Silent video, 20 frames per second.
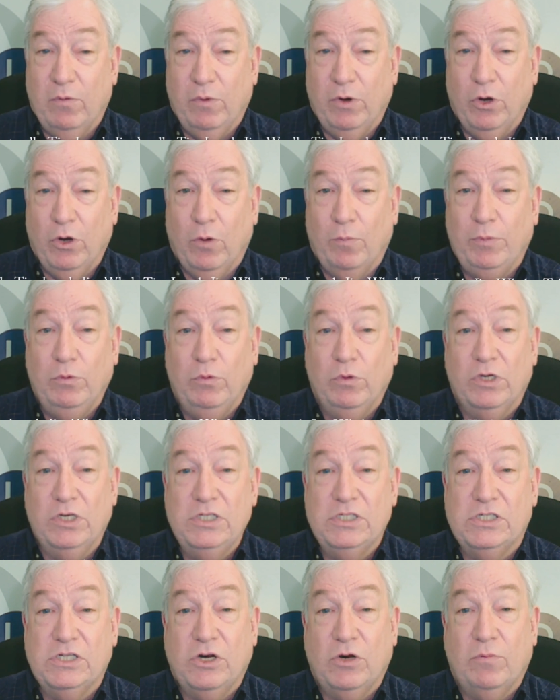We hope you will
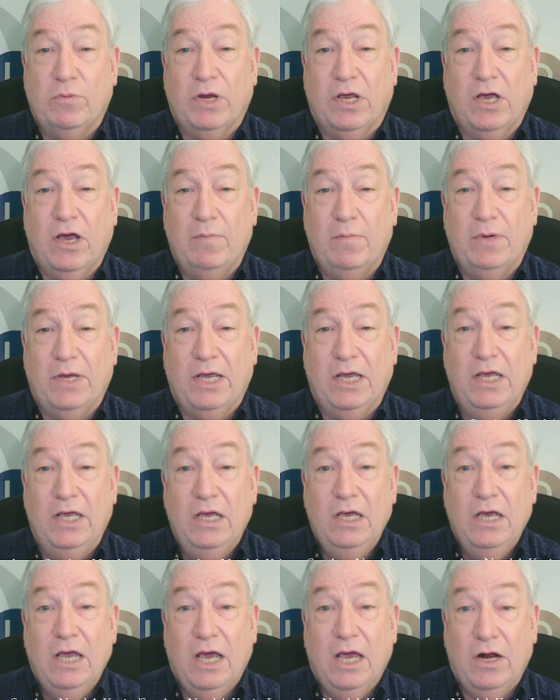consider becoming
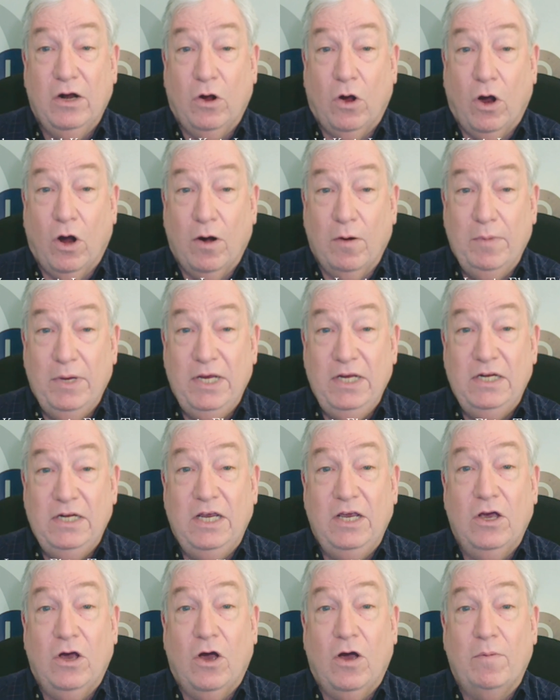an R B
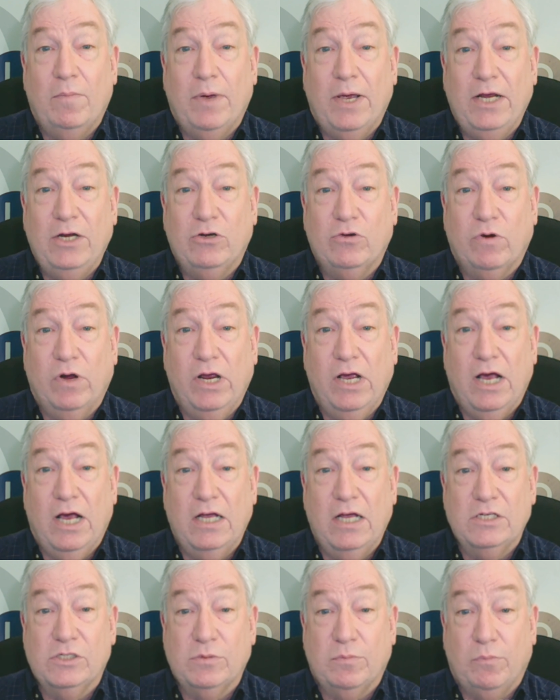D R
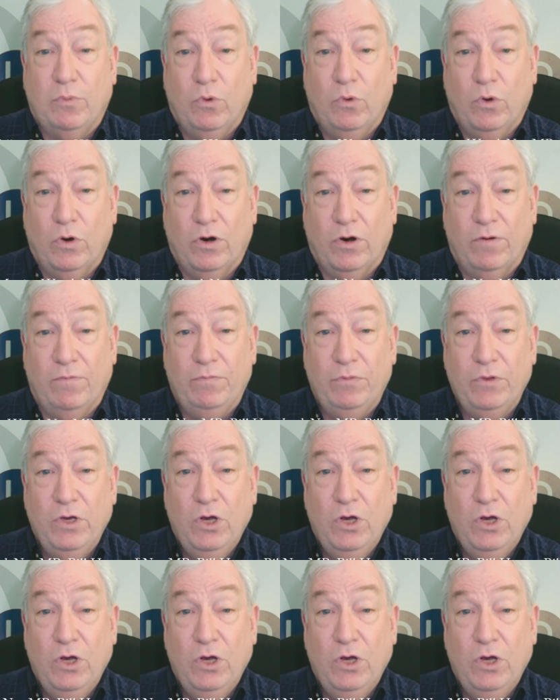Patreon supporter,